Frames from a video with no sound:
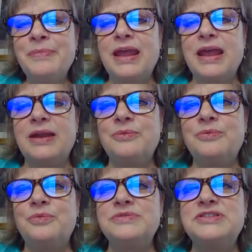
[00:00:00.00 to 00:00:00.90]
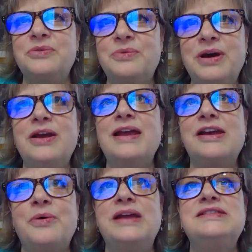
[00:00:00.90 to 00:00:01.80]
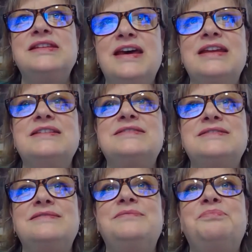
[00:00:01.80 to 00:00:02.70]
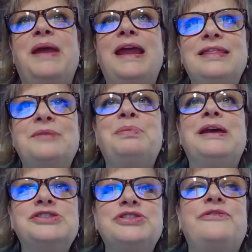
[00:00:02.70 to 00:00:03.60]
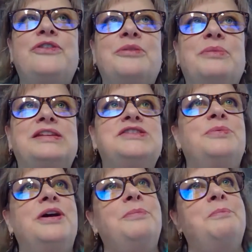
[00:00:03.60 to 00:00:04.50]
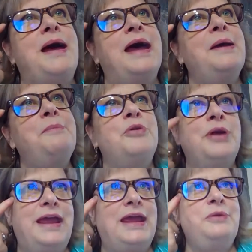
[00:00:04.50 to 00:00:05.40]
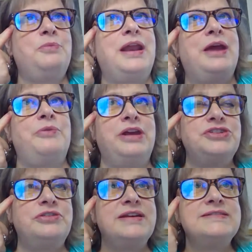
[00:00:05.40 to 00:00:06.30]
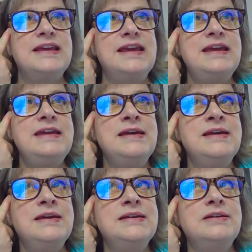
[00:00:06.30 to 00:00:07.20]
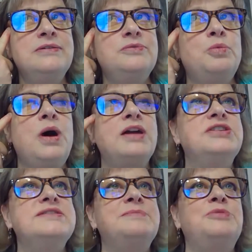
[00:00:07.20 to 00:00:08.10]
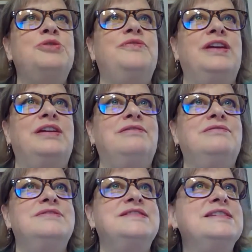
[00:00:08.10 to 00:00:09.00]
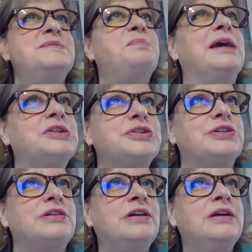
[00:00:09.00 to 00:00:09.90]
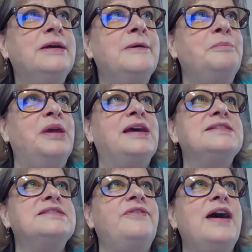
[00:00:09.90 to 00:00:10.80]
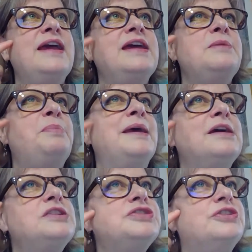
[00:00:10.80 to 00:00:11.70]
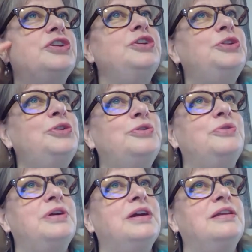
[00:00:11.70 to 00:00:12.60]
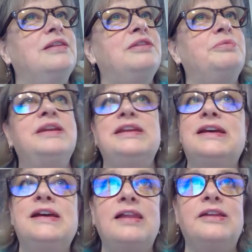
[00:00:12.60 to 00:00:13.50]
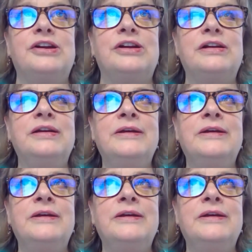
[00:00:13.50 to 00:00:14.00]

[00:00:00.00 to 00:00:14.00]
And so what I equate to that is, paint the picture for me to where my brain, when I read your essay, watches a movie, sees a picture. Because if I can picture you in 3D color,